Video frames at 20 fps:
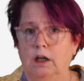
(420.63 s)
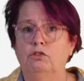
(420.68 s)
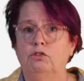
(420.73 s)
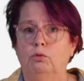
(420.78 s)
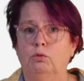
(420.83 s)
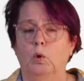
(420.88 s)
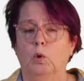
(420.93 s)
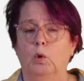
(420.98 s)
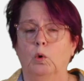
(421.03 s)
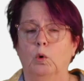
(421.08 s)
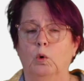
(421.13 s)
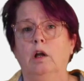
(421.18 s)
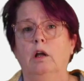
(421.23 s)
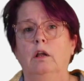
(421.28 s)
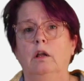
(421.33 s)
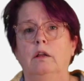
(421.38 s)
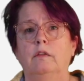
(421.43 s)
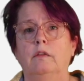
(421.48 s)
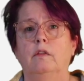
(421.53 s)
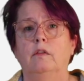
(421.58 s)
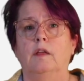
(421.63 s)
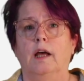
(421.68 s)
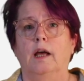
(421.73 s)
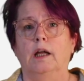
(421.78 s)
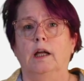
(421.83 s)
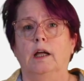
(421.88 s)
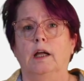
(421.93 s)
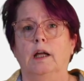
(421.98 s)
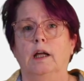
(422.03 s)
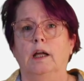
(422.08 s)
work that
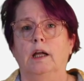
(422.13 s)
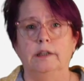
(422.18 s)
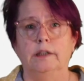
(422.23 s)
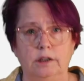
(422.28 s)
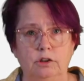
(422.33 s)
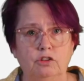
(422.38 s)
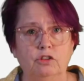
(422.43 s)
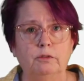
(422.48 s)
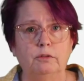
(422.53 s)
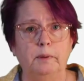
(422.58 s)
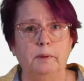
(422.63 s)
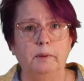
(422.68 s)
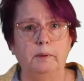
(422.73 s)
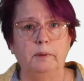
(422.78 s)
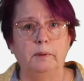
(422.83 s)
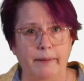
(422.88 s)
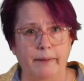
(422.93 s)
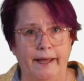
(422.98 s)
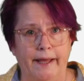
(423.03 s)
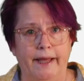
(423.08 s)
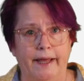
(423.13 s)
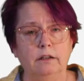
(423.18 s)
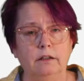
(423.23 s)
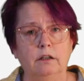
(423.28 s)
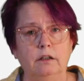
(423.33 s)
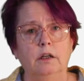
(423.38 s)
needs to be met